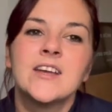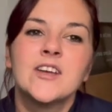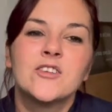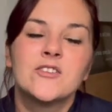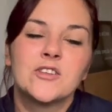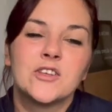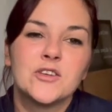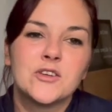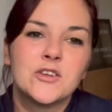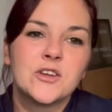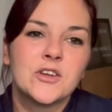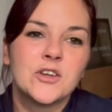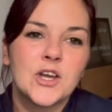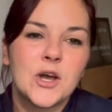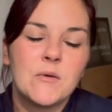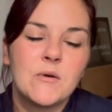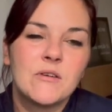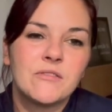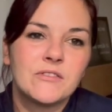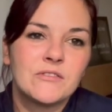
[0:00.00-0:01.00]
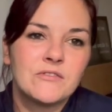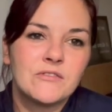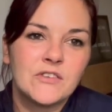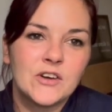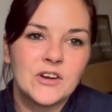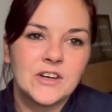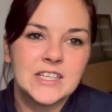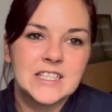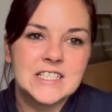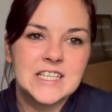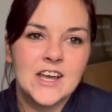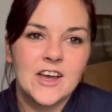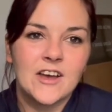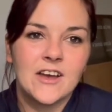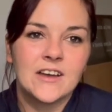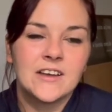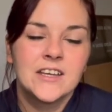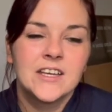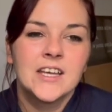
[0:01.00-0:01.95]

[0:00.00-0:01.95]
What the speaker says: so you can go off and find her.